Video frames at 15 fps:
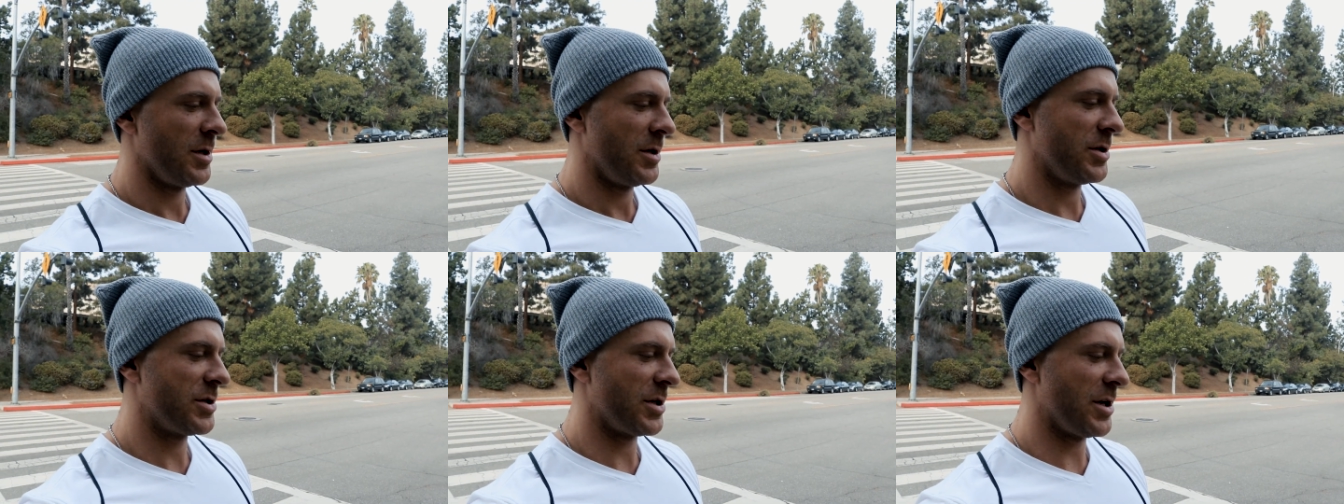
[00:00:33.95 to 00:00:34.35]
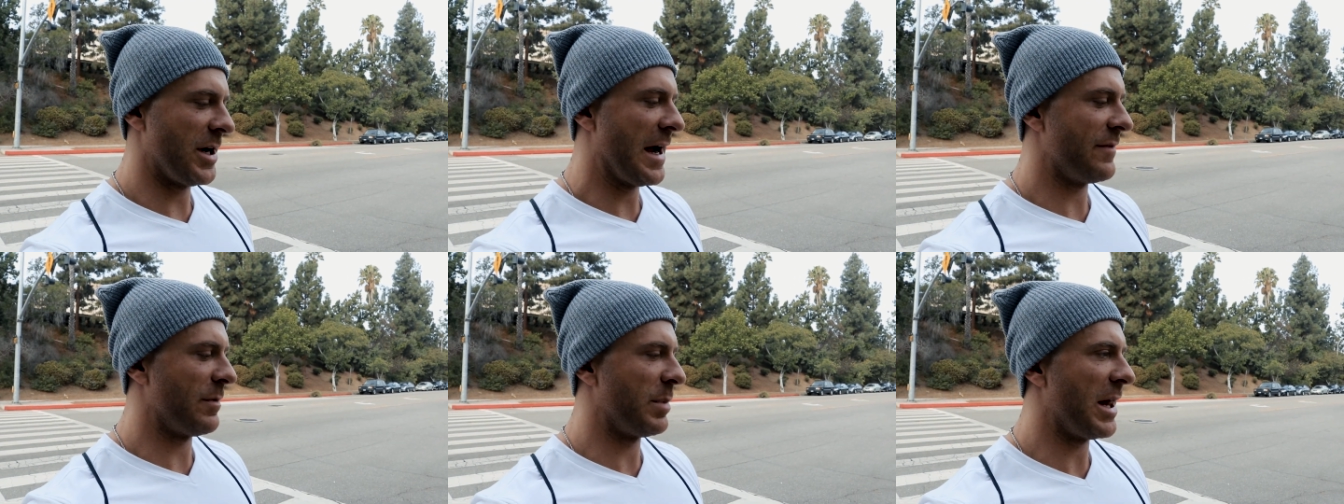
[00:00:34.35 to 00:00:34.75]
You sure?
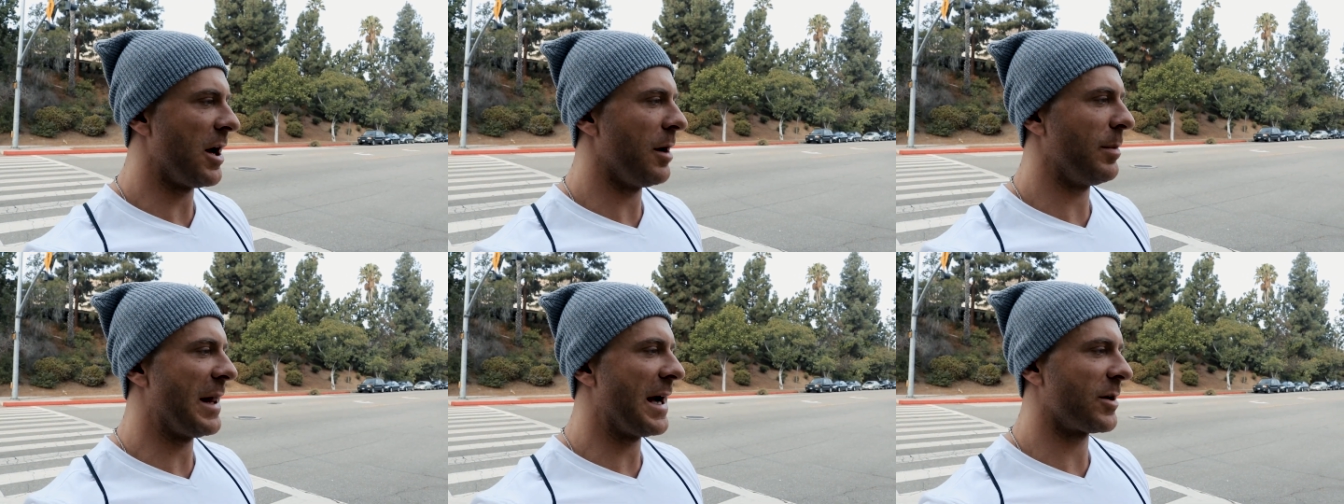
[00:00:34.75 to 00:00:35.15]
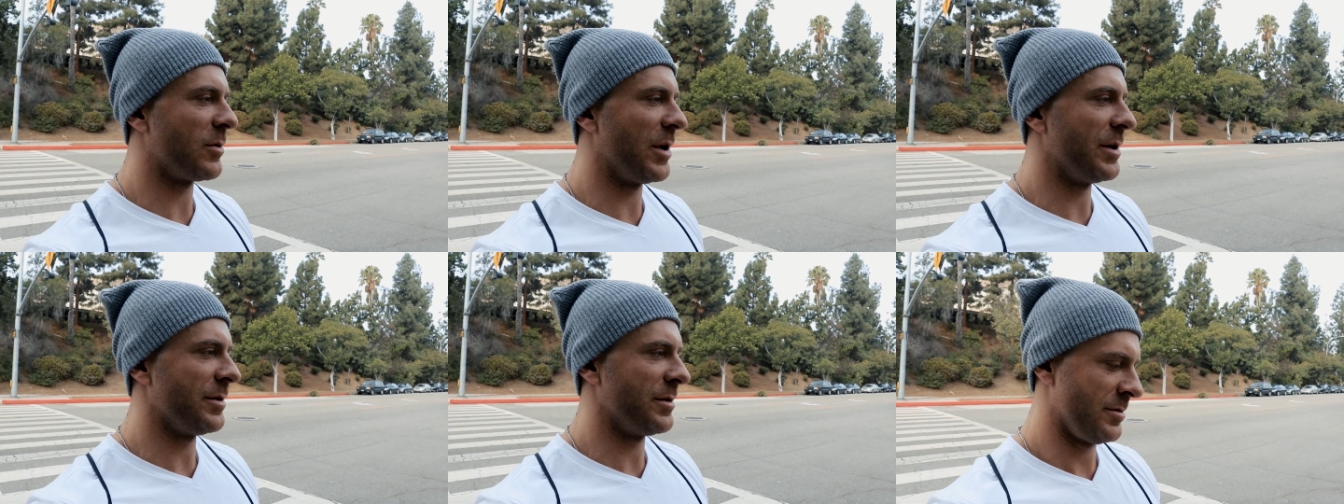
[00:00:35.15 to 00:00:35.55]
I have a, yeah, no, black
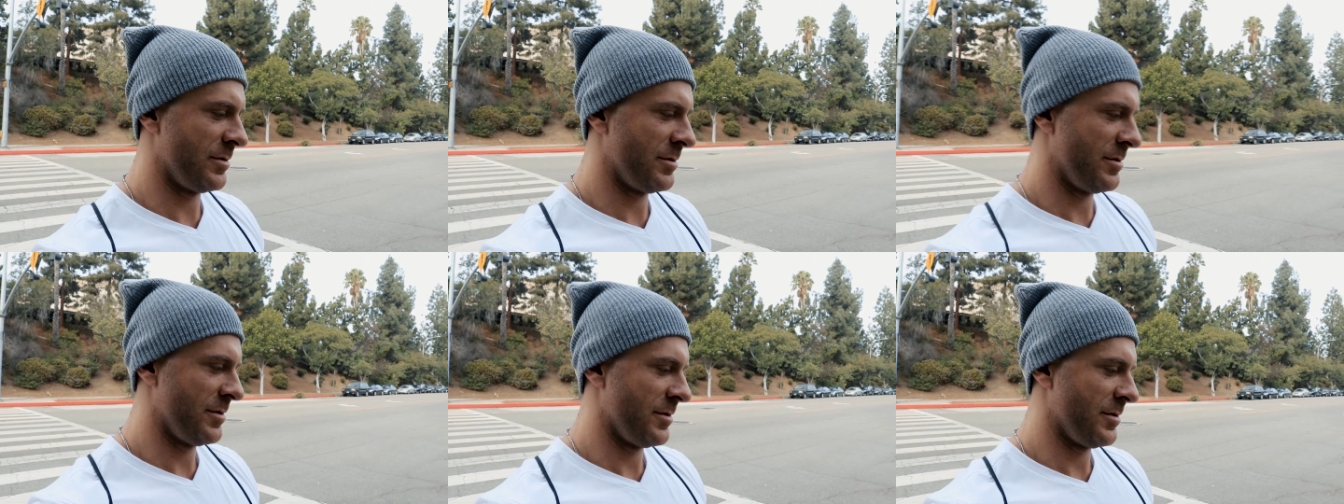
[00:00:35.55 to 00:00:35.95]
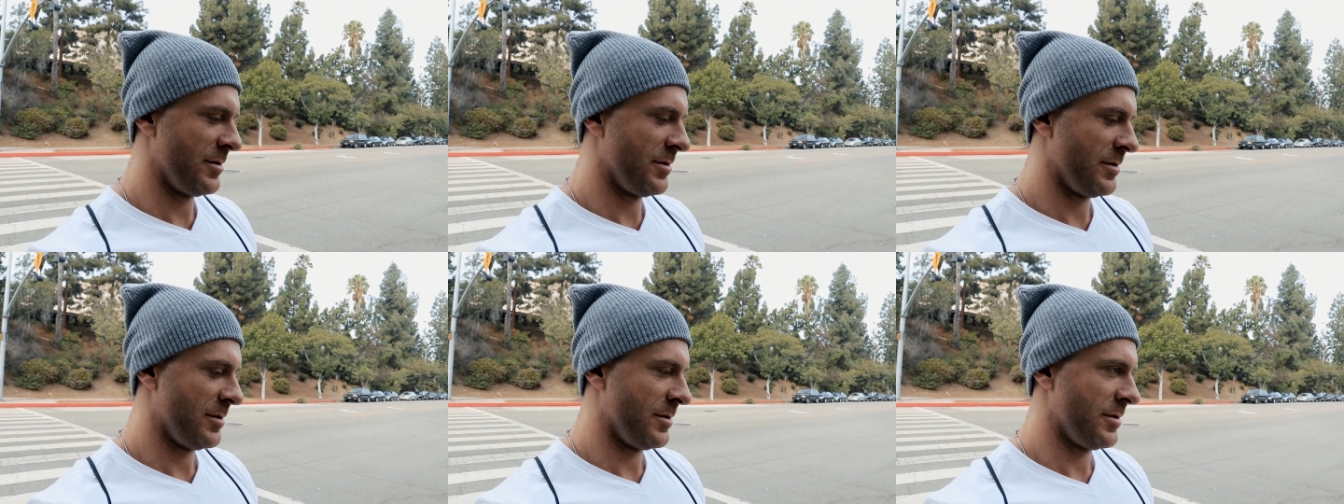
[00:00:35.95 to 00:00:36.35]
one. one. You have
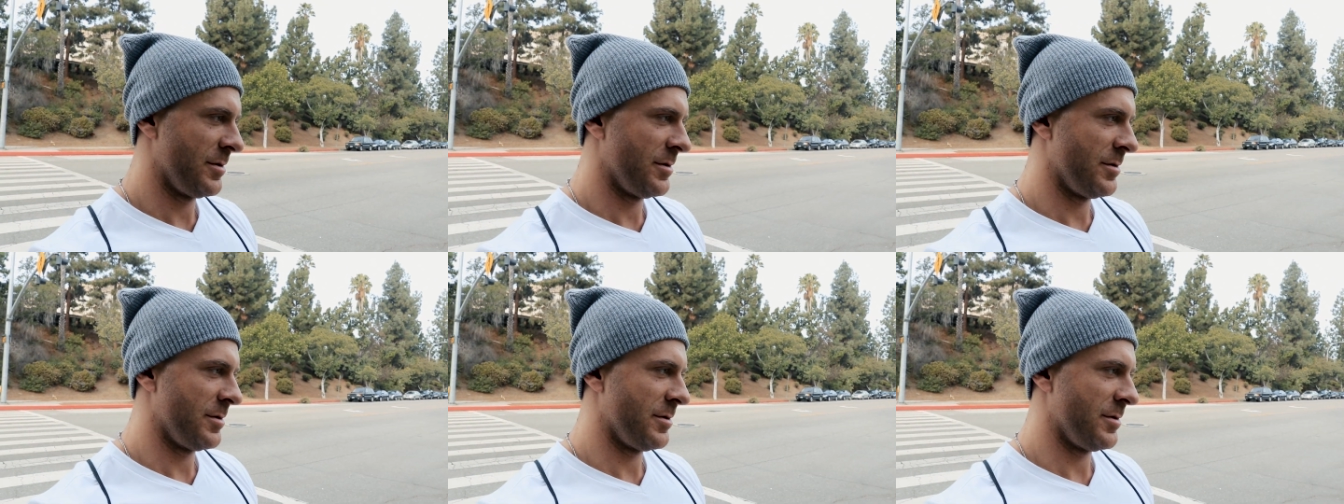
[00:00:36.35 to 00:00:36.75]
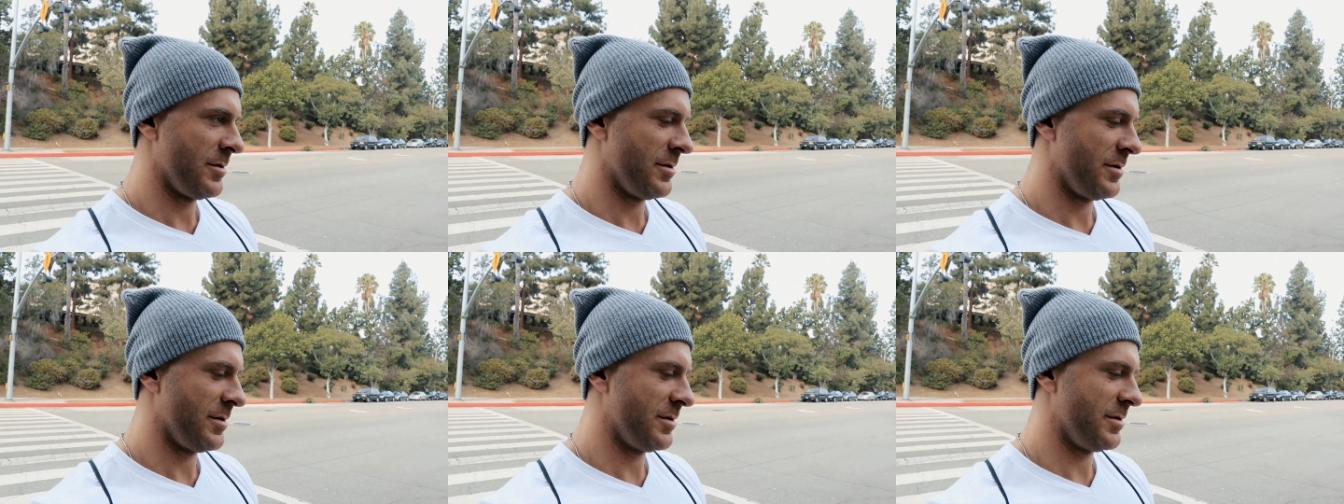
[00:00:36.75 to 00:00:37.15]
to. Do I really need one?